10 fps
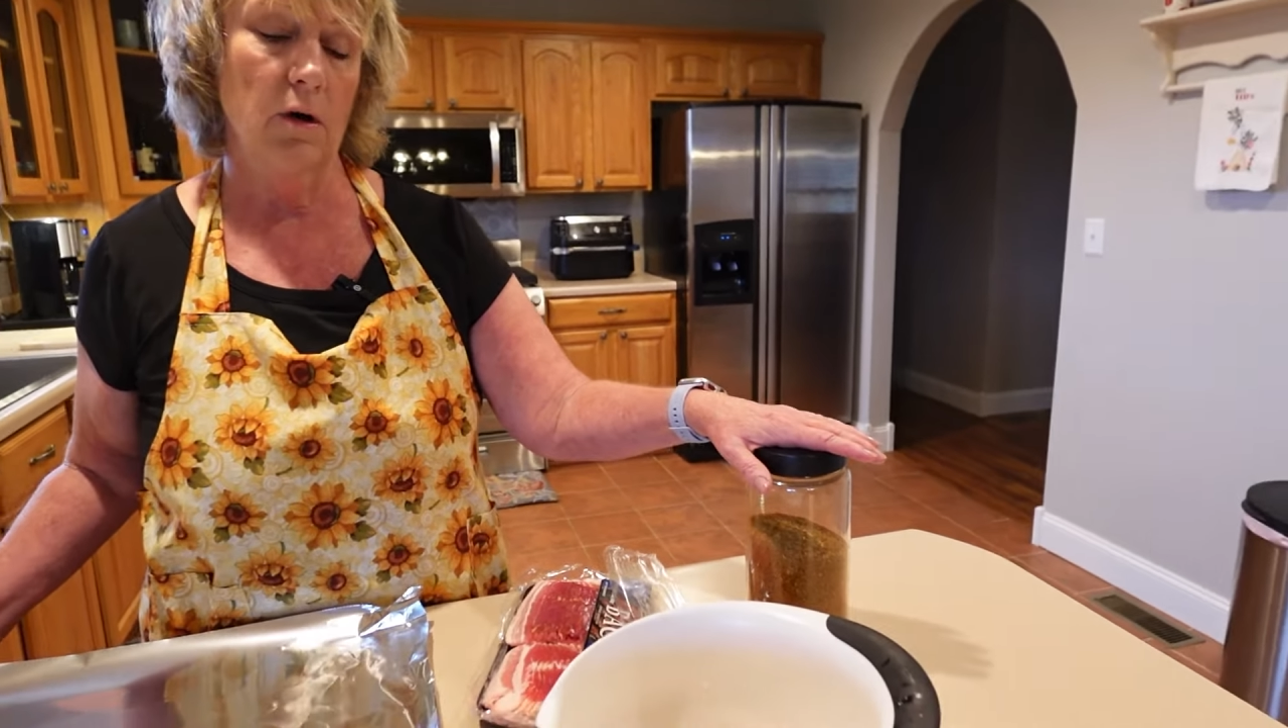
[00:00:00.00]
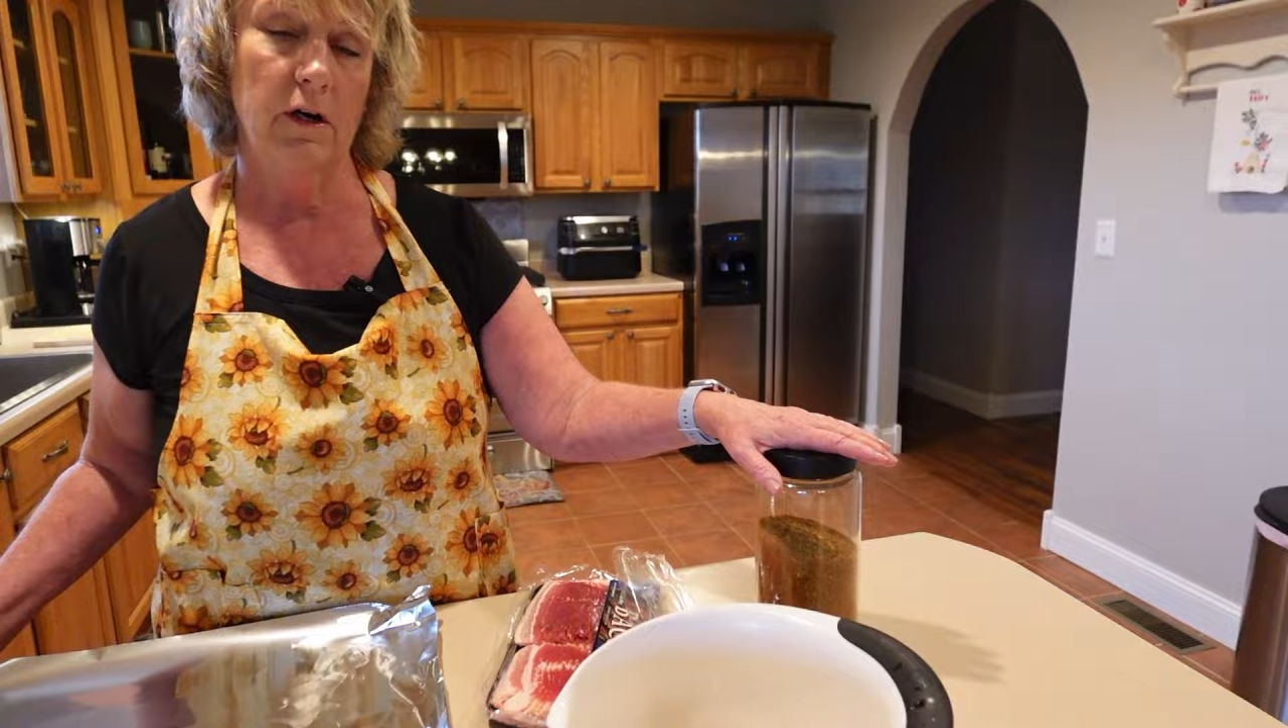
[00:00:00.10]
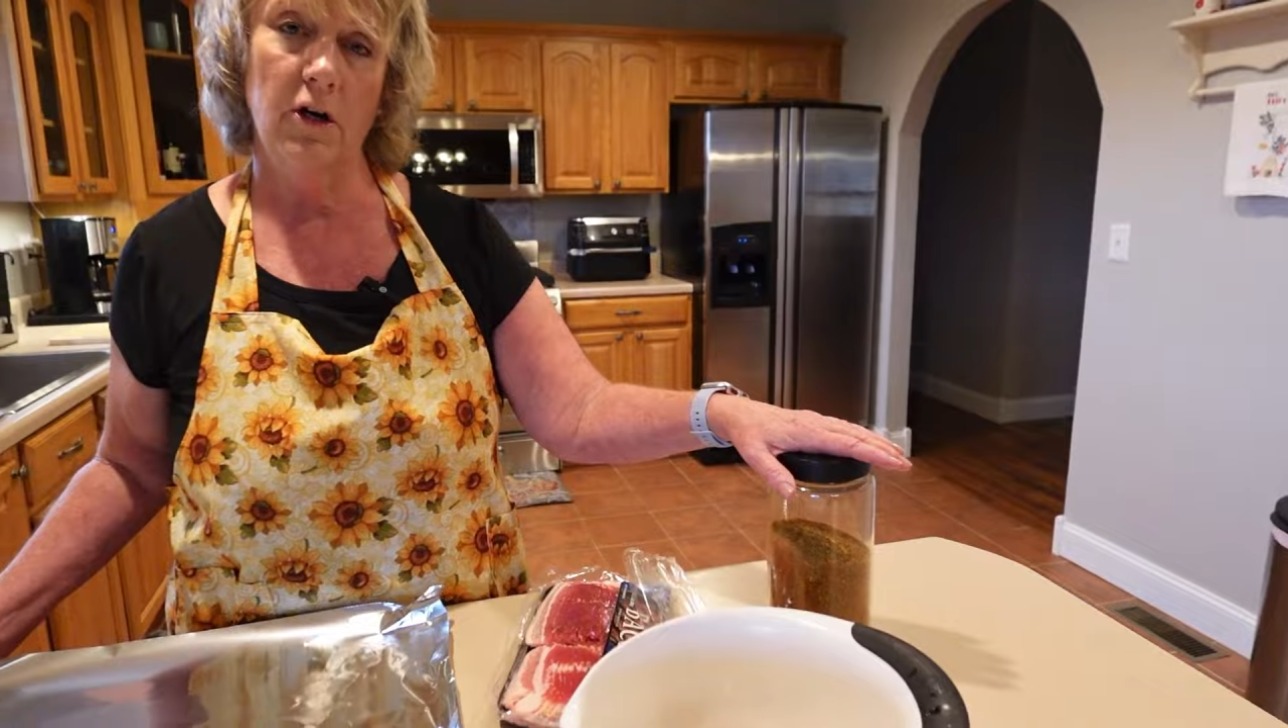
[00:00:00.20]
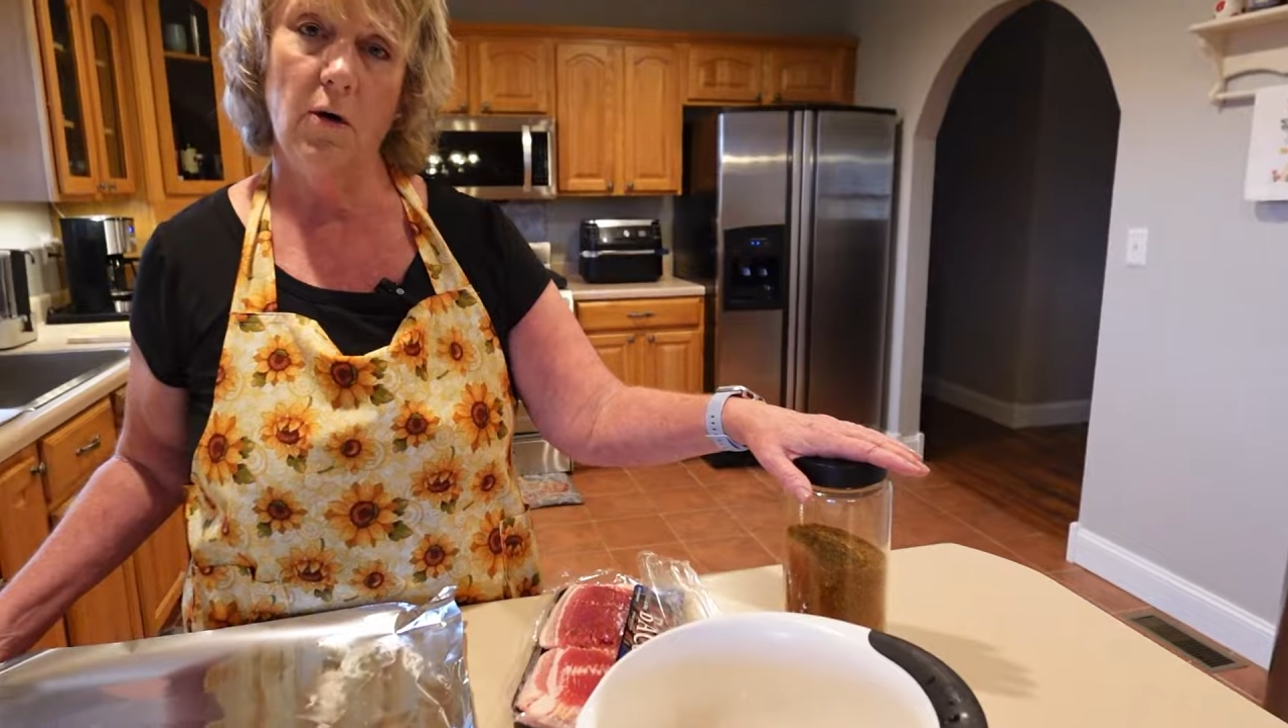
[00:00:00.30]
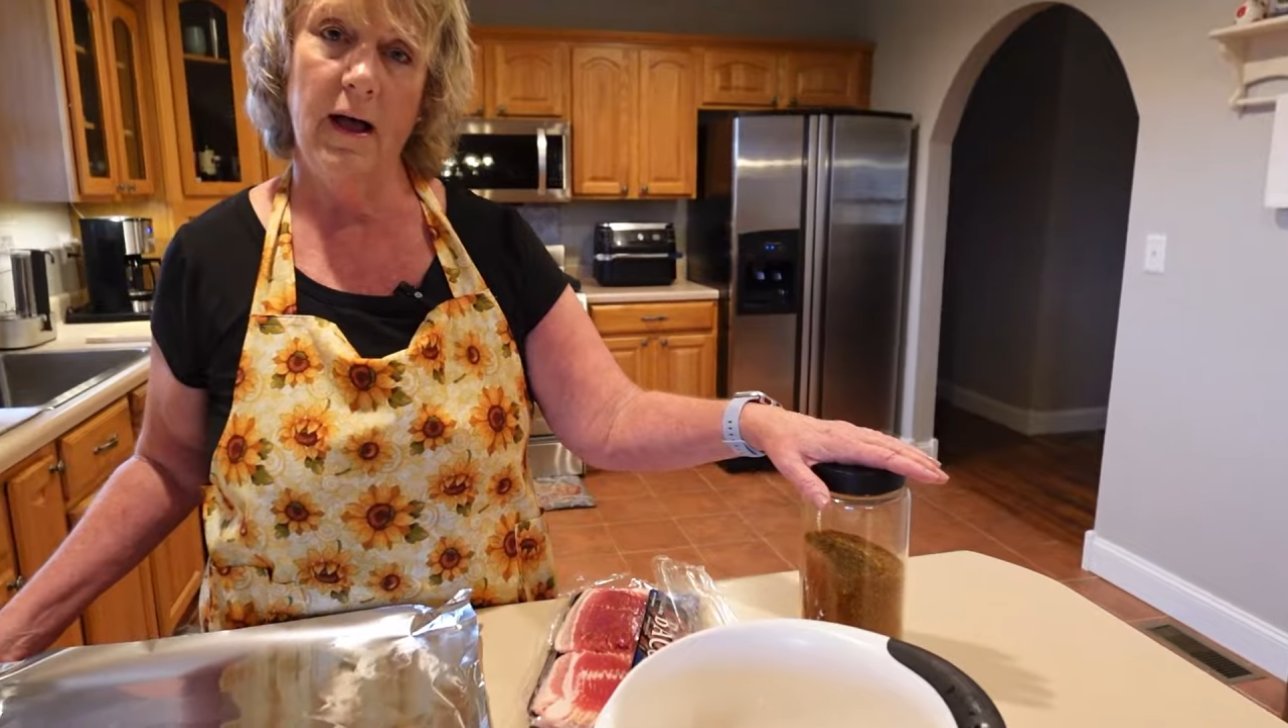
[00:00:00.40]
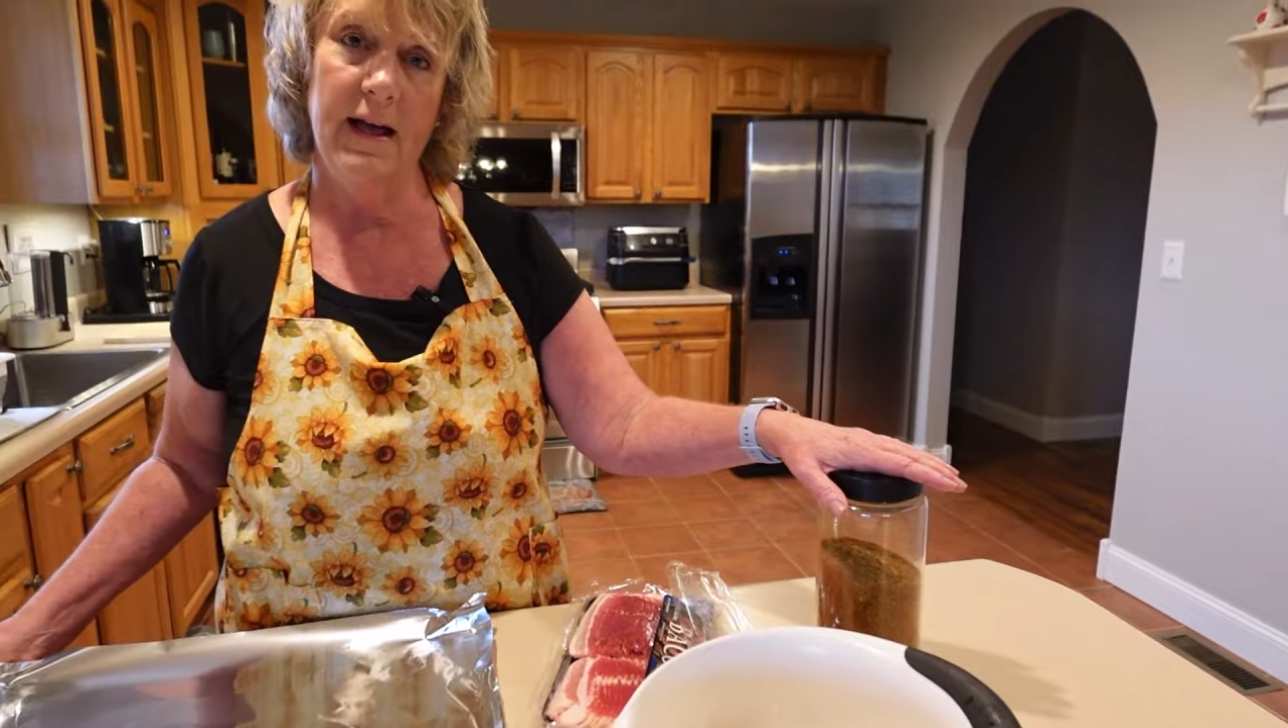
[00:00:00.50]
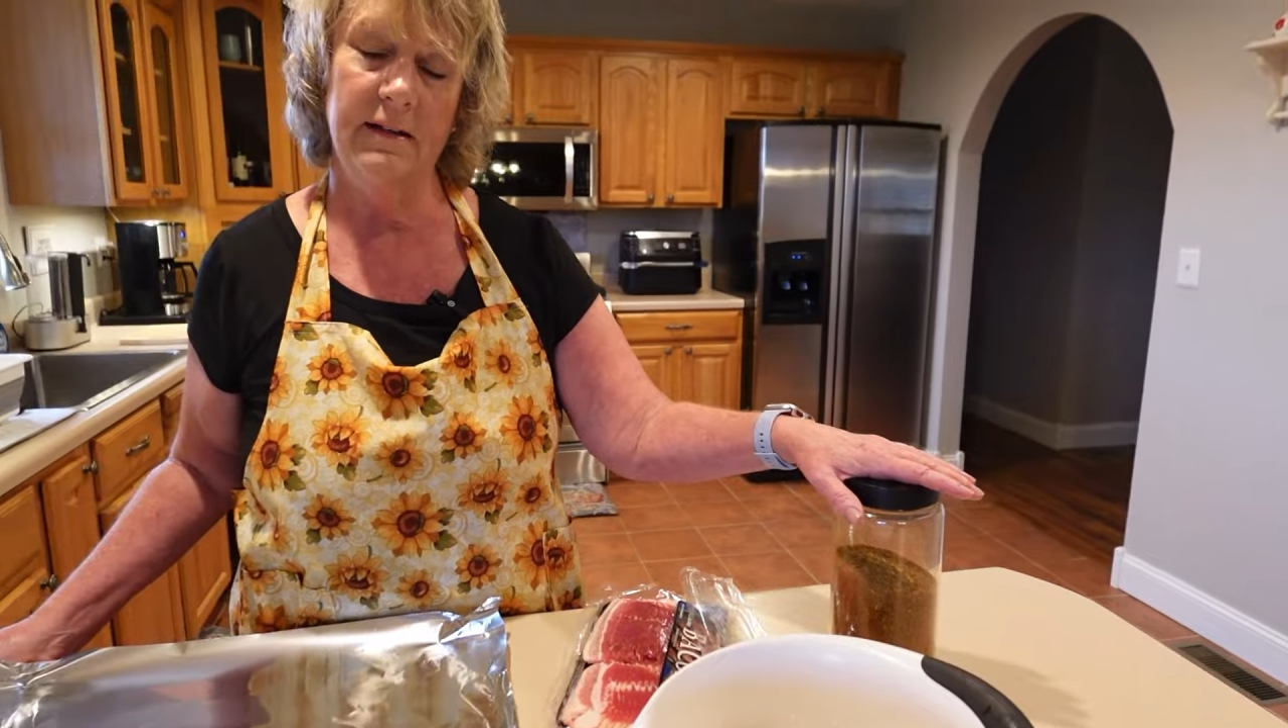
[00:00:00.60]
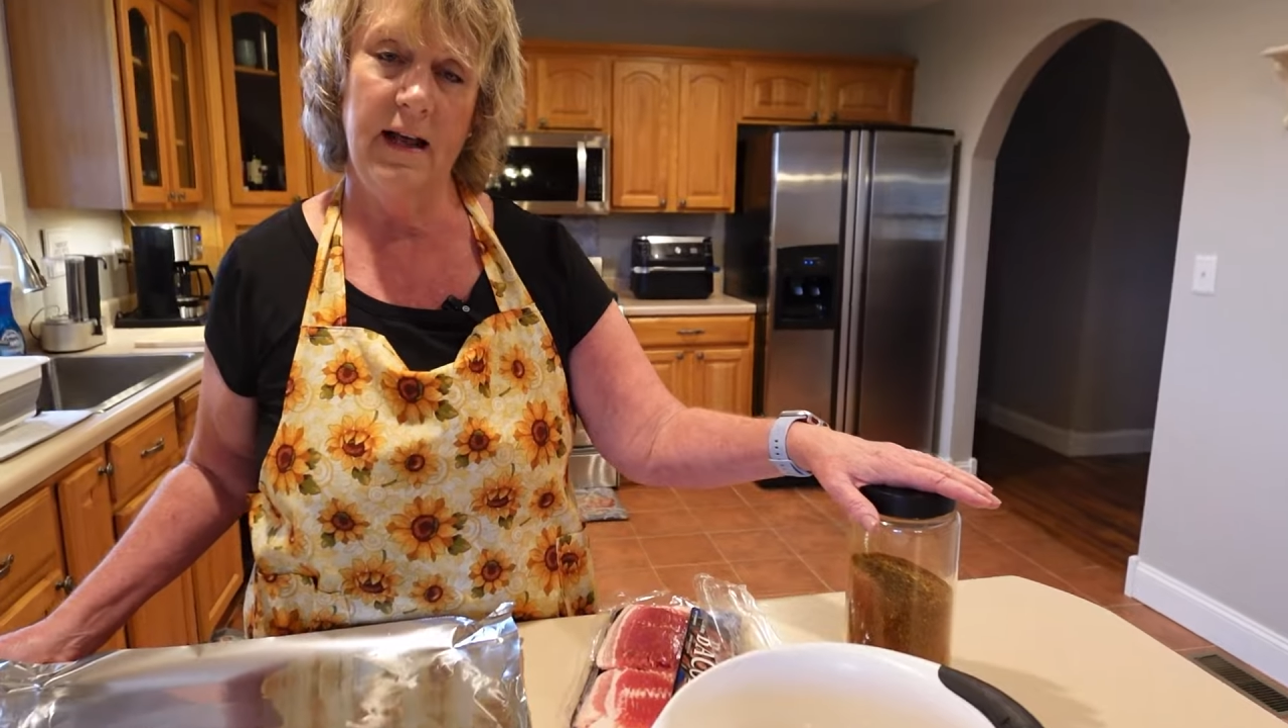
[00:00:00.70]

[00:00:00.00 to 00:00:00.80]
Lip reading: going to go ahead